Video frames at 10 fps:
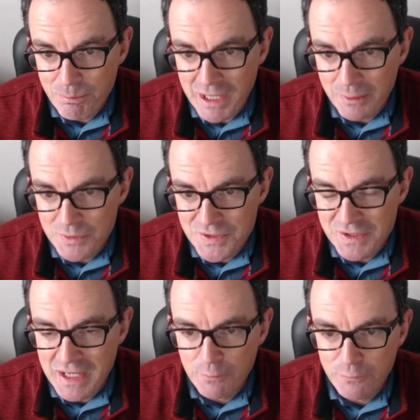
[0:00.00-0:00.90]
backwards in
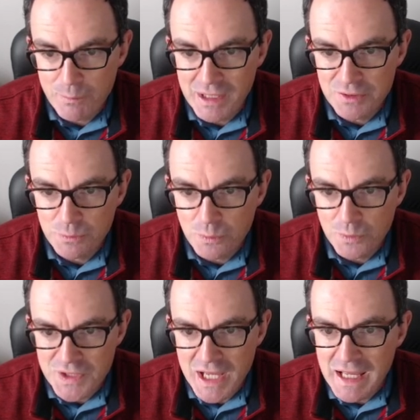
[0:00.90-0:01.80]
the alphabet
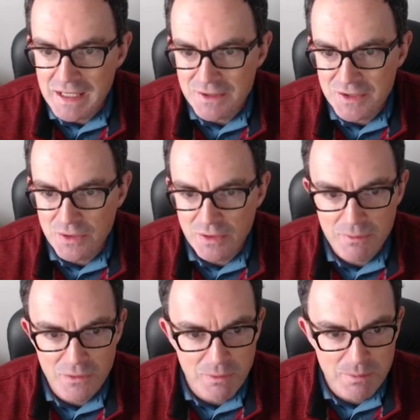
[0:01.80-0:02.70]
towards A. So
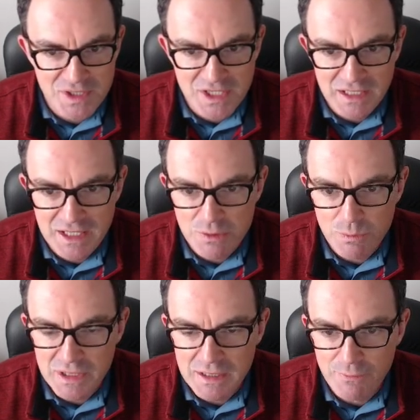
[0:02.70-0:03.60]
the, the missing letter
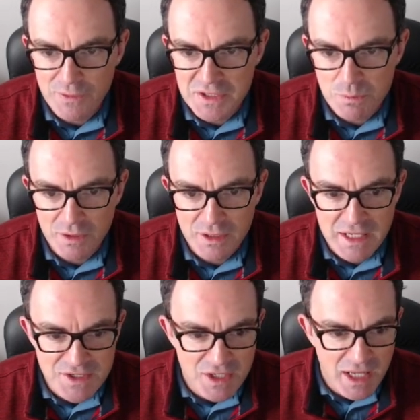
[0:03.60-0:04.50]
we need for this one
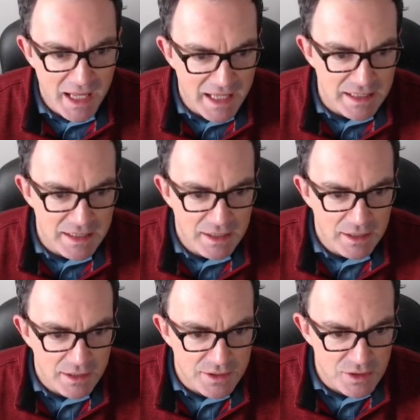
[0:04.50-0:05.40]
is an A.
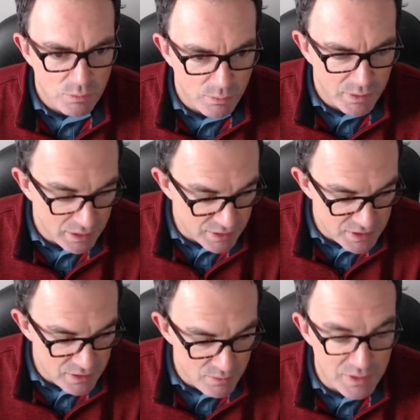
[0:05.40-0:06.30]
So what we're going
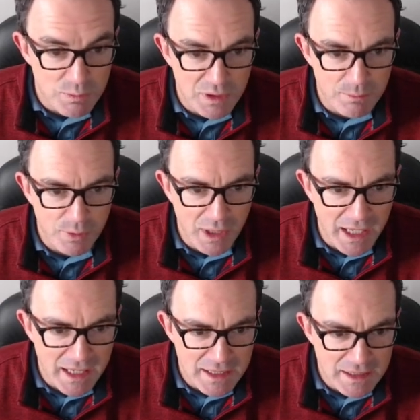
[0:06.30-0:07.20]
to do is we're going to put
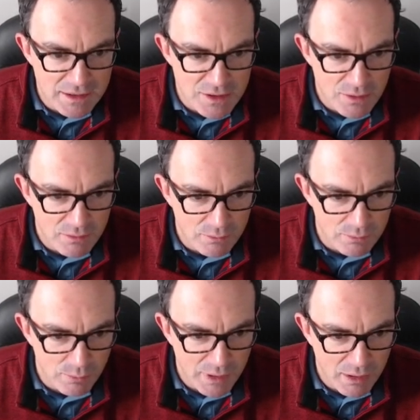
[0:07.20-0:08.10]
A into,
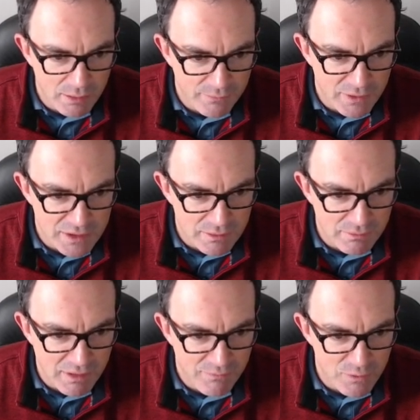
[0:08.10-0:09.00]
or we are if, it,
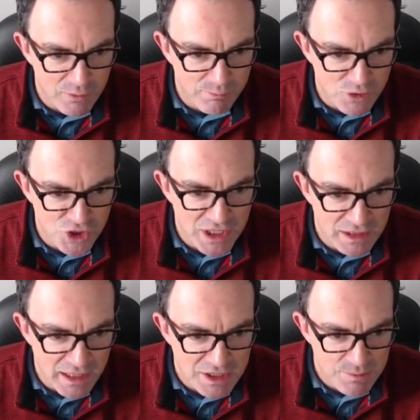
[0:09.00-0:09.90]
if the
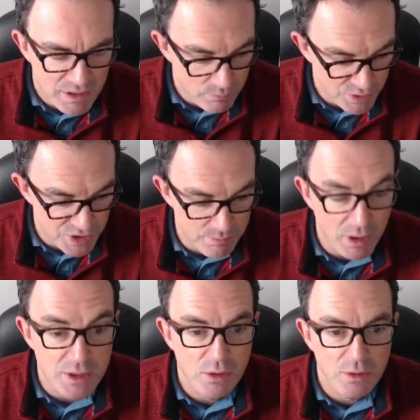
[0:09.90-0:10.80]
machine lets me, which it
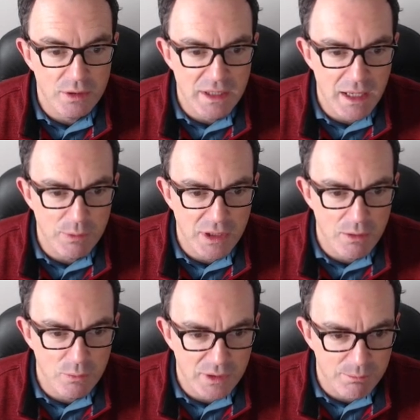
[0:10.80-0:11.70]
might not. There we
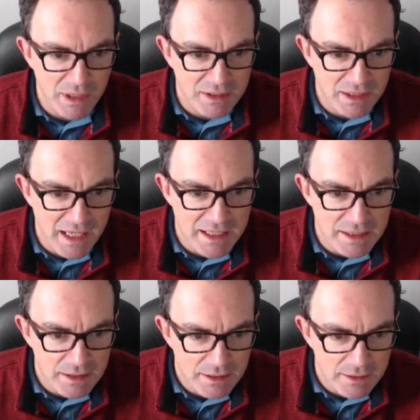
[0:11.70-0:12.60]
go, we can make an A.